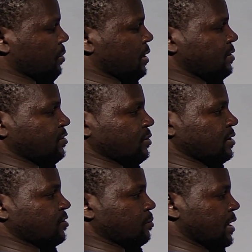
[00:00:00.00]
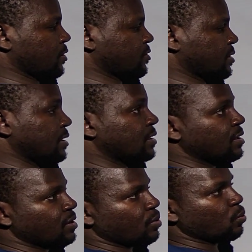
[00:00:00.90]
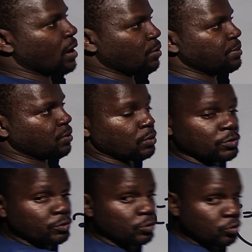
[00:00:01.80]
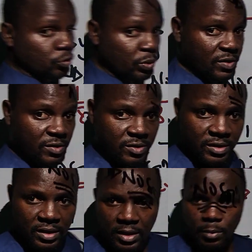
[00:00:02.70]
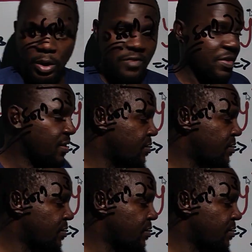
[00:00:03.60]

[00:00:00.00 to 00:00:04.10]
to power this thing is minus 3. Y will be equals to 2, which is D. But if it